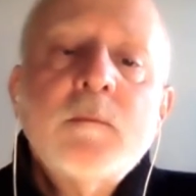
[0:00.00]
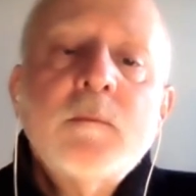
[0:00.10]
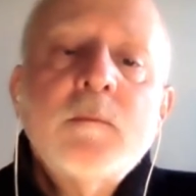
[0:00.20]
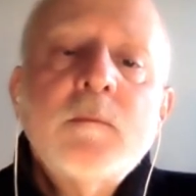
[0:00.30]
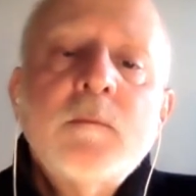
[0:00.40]

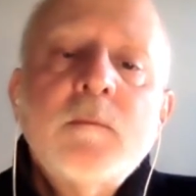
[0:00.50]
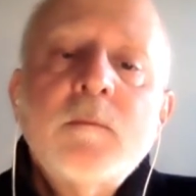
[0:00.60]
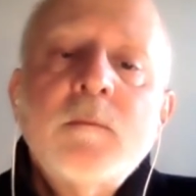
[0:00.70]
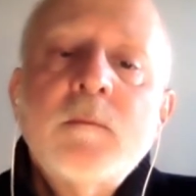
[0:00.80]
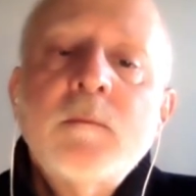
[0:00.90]

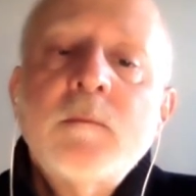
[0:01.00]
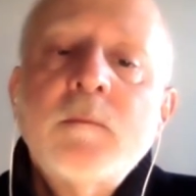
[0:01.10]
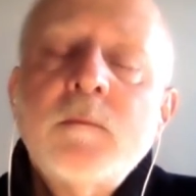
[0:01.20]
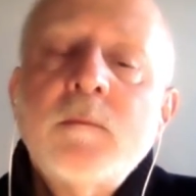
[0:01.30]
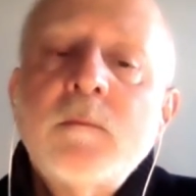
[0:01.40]

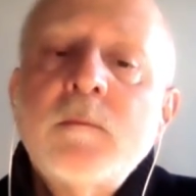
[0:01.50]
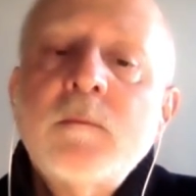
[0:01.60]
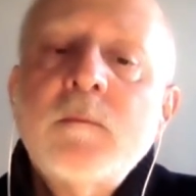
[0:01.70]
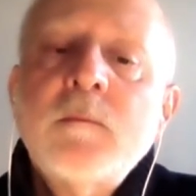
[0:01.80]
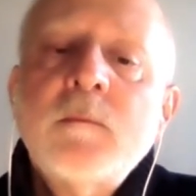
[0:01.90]

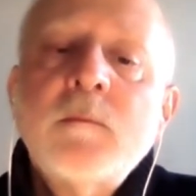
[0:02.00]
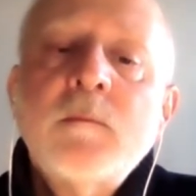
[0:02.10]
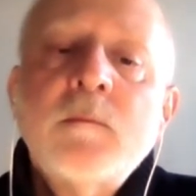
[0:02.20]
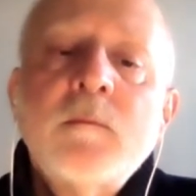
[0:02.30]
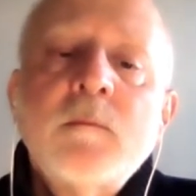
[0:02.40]

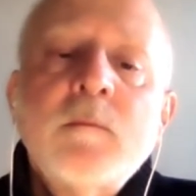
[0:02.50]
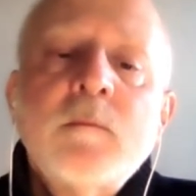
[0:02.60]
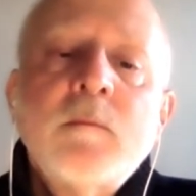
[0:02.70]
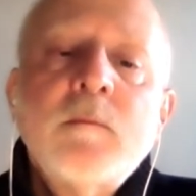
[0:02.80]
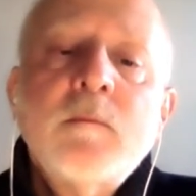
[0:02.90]

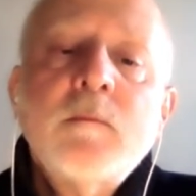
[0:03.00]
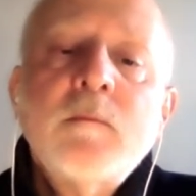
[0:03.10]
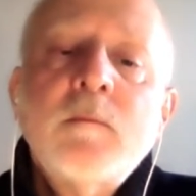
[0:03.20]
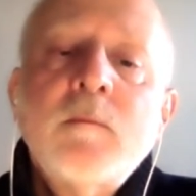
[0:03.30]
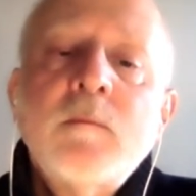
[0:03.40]
The person shown says nothing.